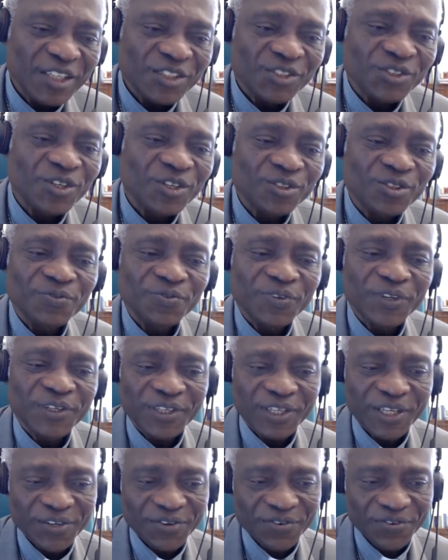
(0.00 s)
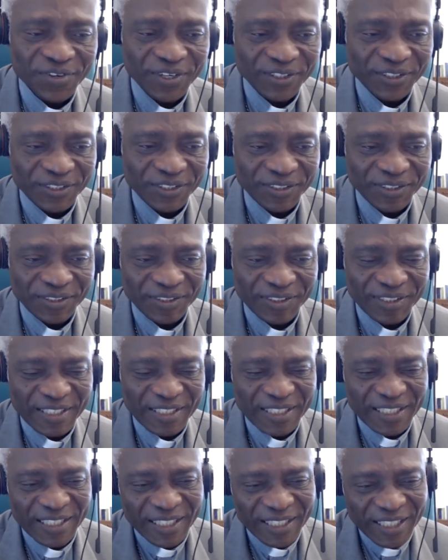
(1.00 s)
also very interesting.
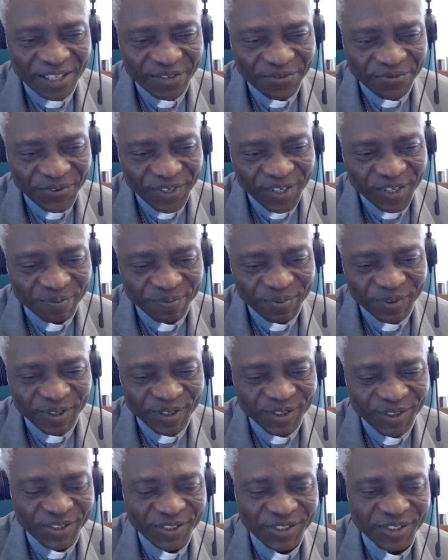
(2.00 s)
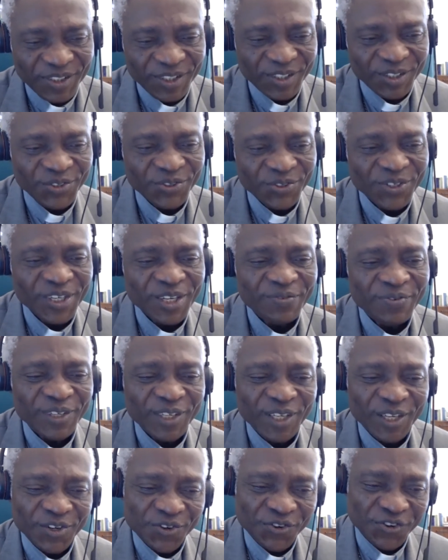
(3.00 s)
In the Philippines, you live in
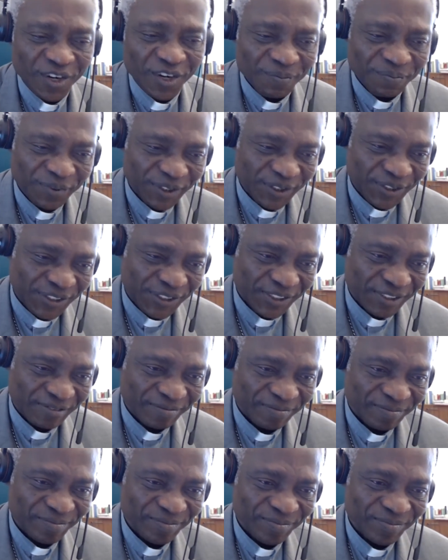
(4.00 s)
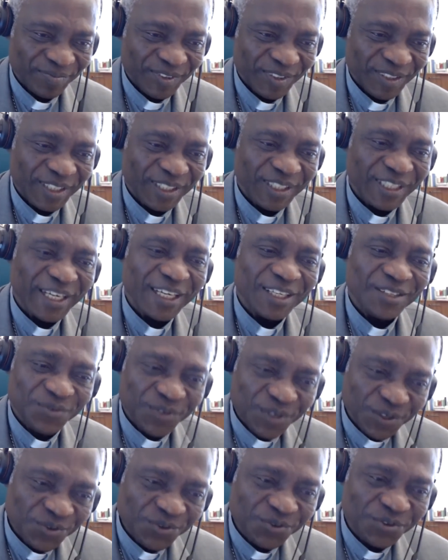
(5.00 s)
the tropics, like
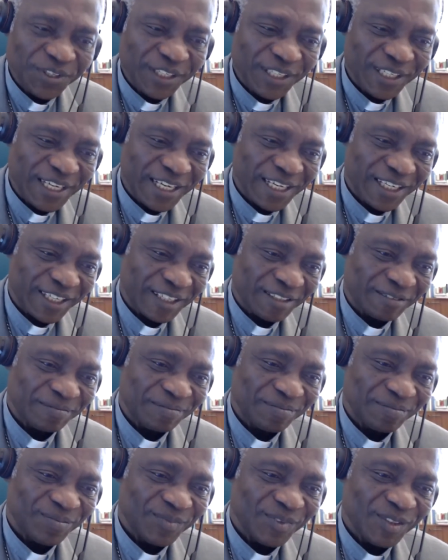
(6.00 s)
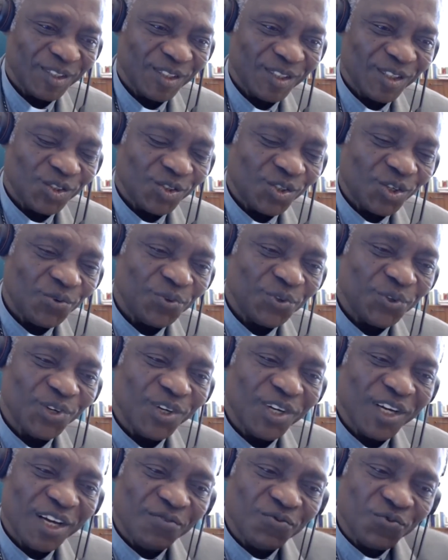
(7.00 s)
we do in Ghana. So we don't
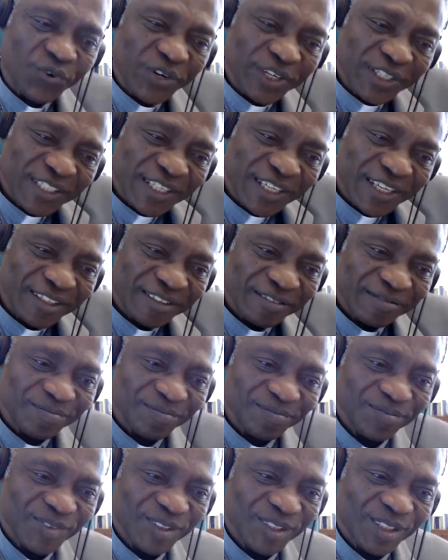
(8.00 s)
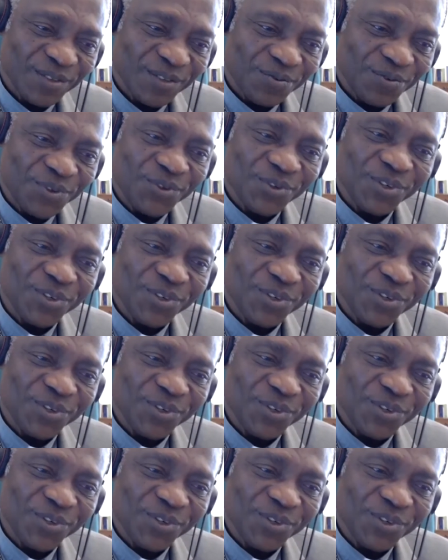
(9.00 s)
have winter, we don't